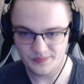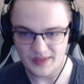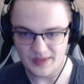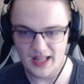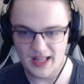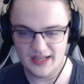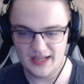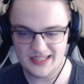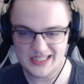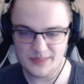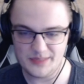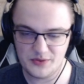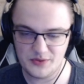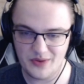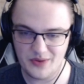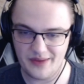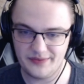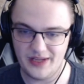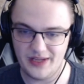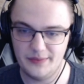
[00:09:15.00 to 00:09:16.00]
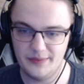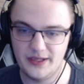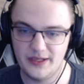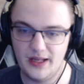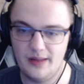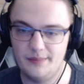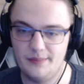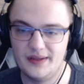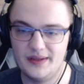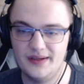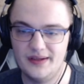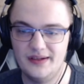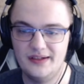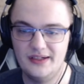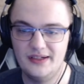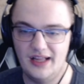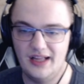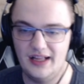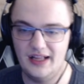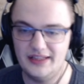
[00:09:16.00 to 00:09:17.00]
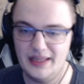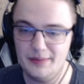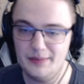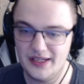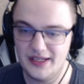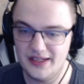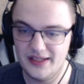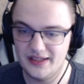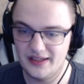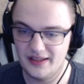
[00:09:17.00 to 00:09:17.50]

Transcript: Uh, next up is we have Tamika. Uh, Tamika